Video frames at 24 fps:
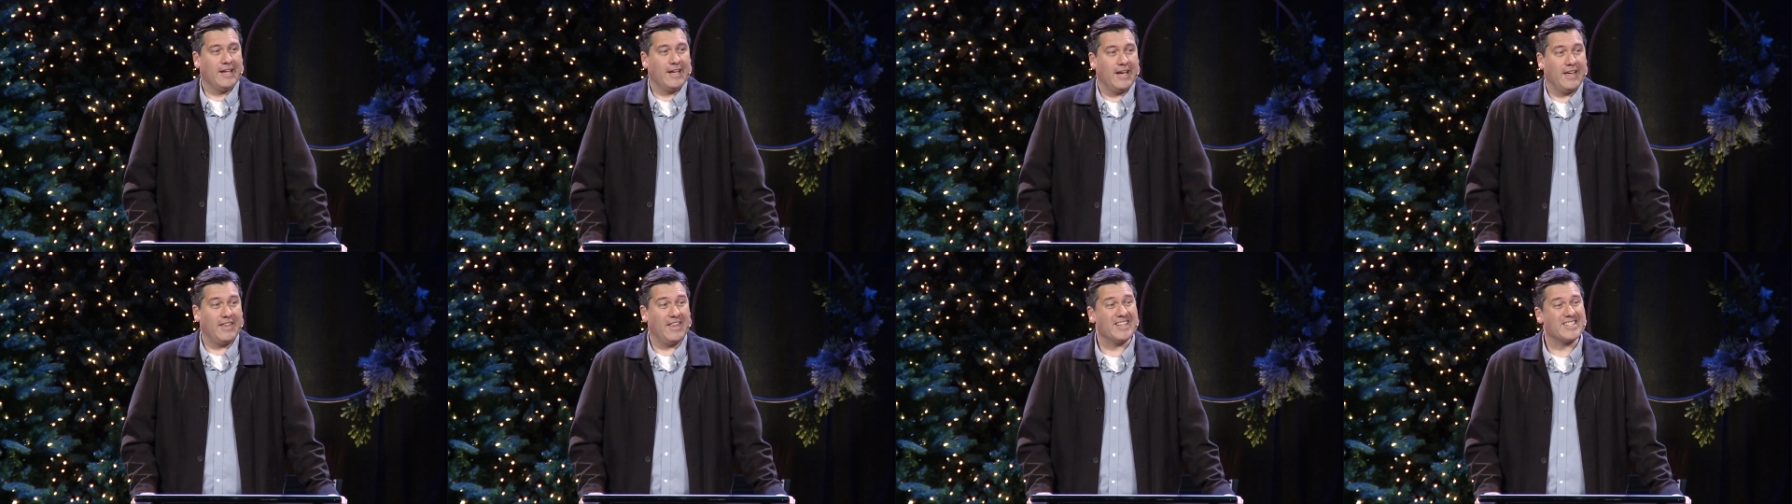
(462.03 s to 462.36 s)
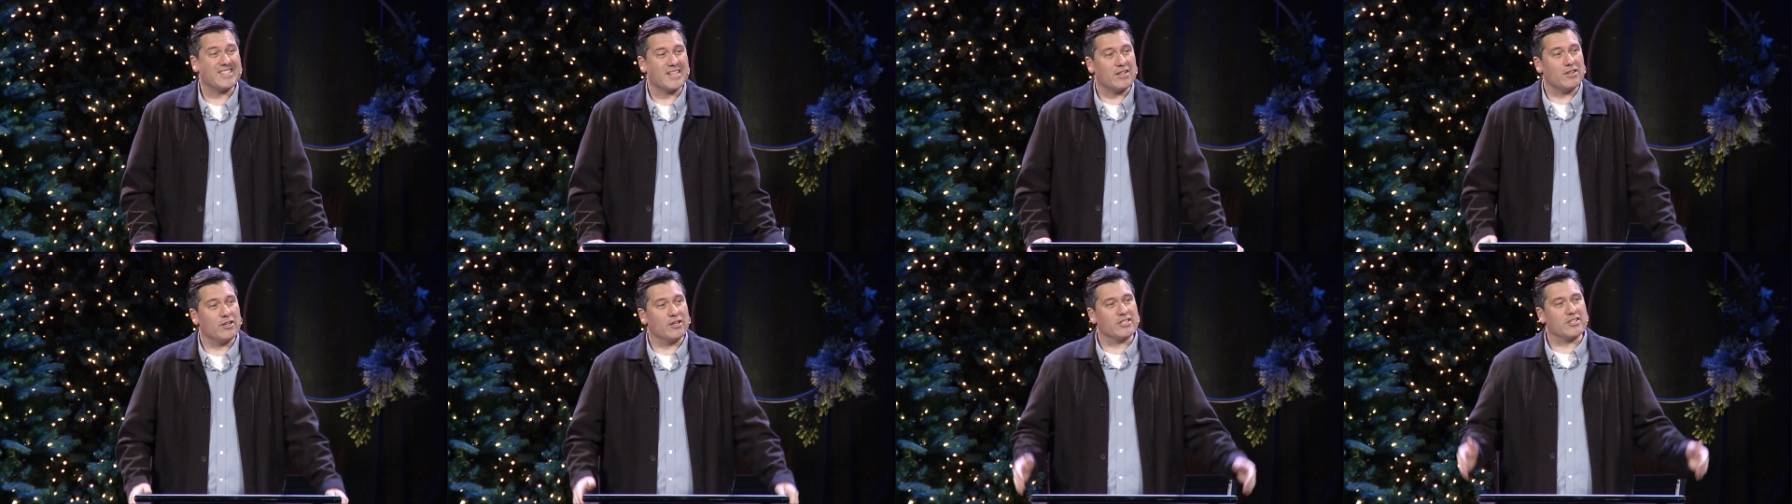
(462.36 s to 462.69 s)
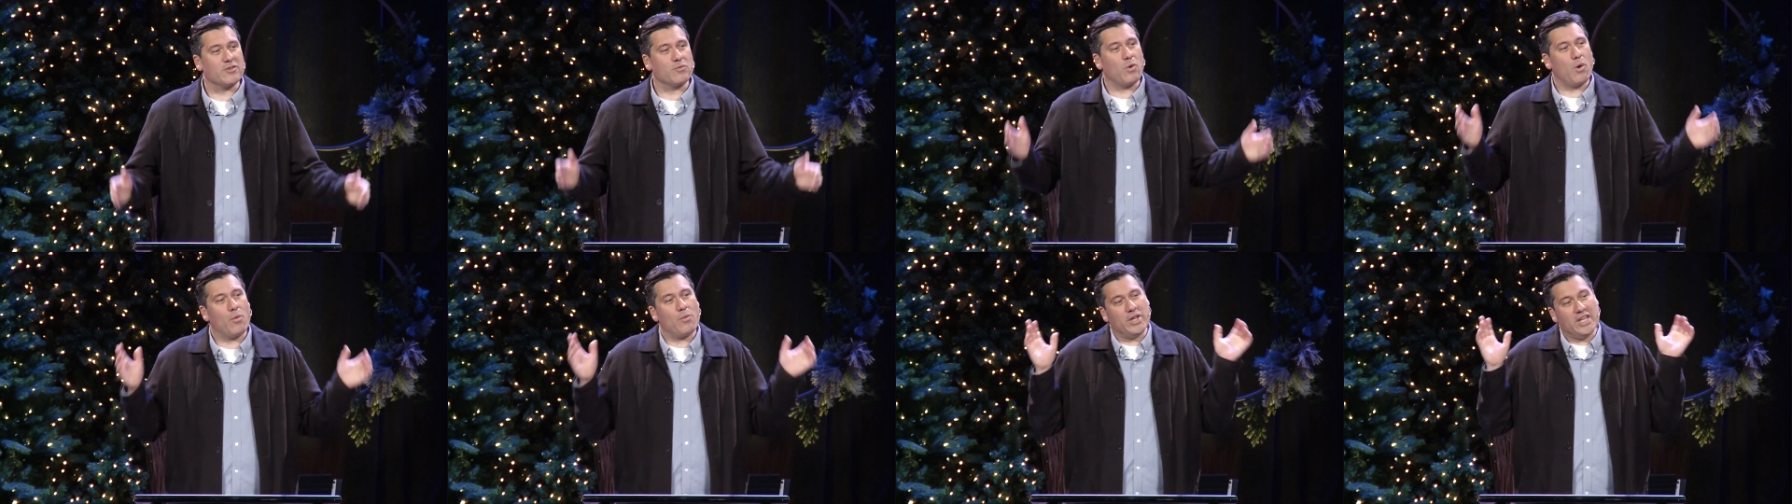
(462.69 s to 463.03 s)
And they said,
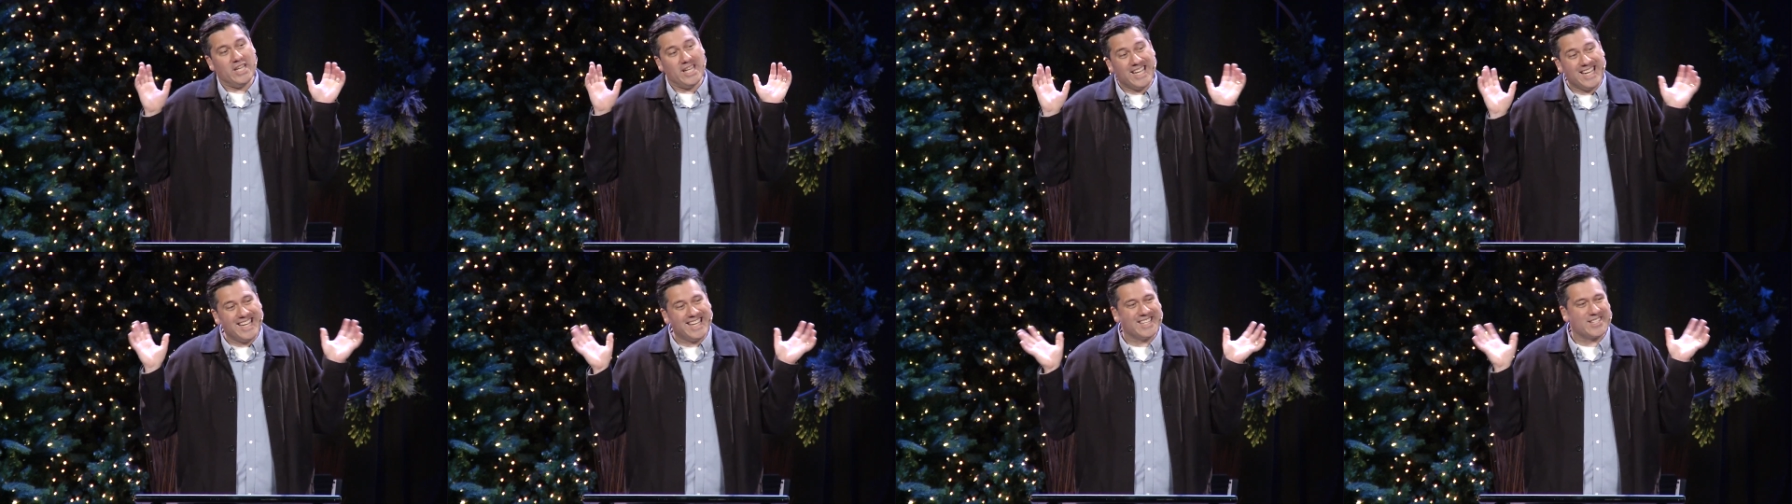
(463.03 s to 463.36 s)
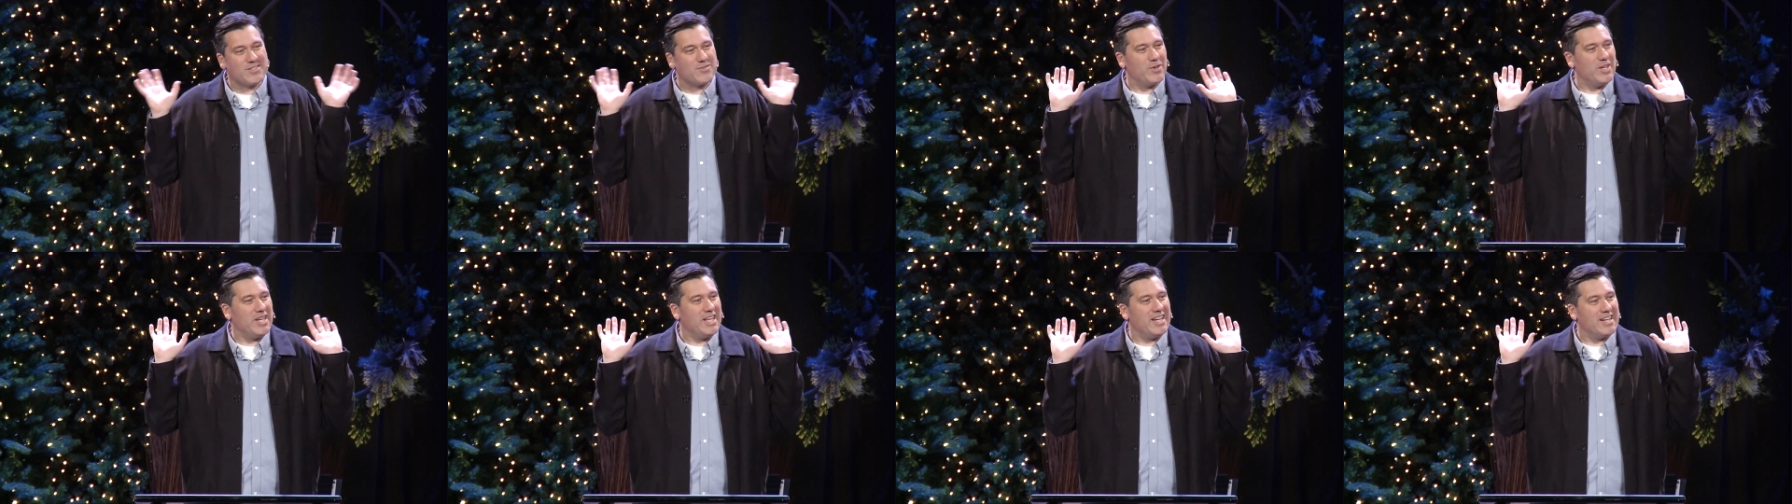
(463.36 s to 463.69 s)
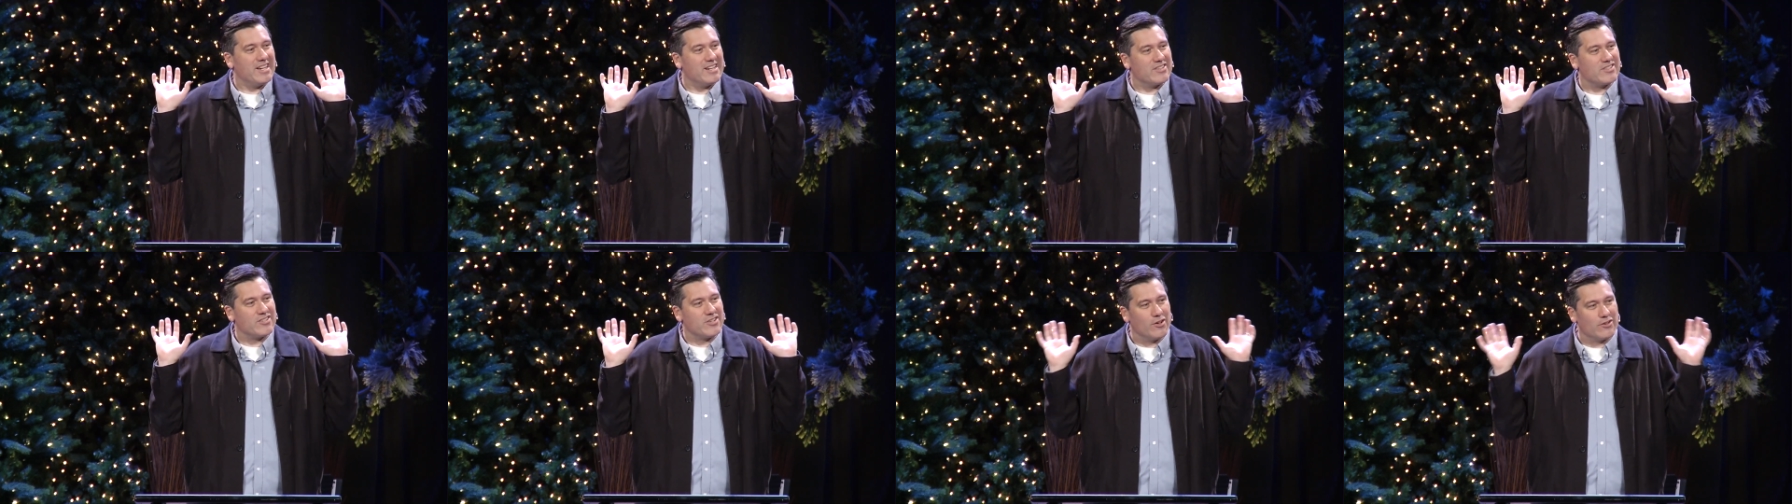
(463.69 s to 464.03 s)
Listen, what we need is we need
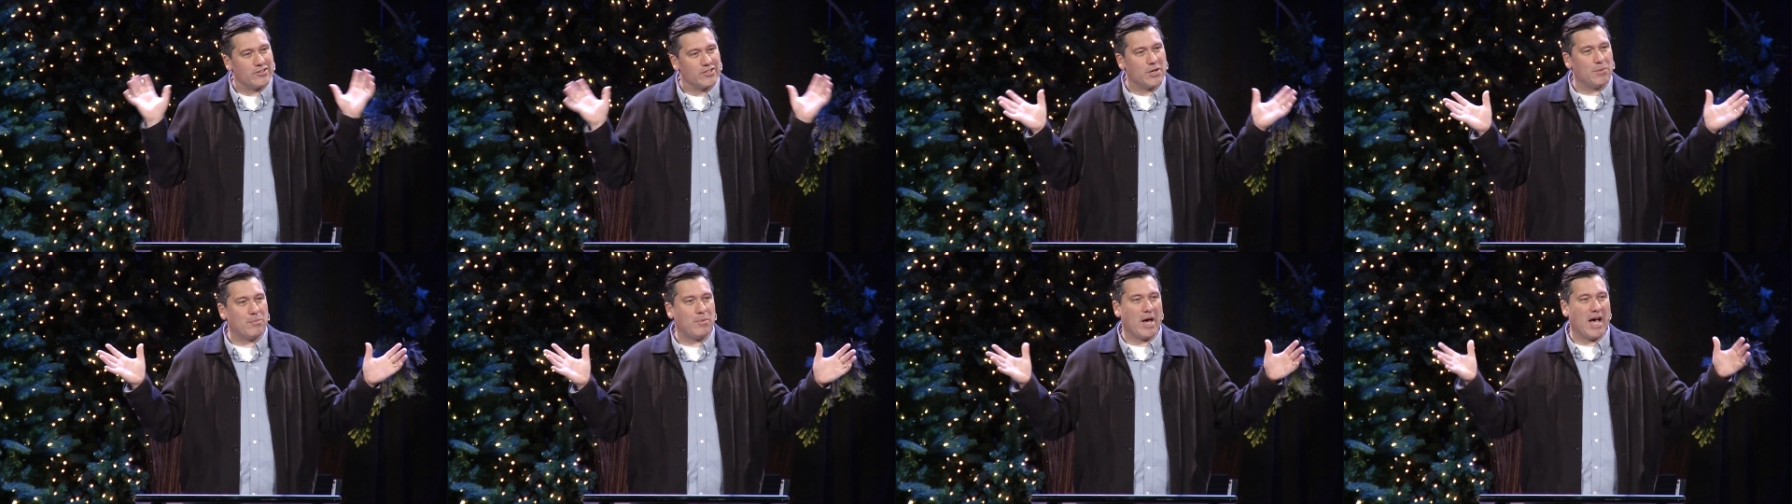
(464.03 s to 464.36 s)
an associate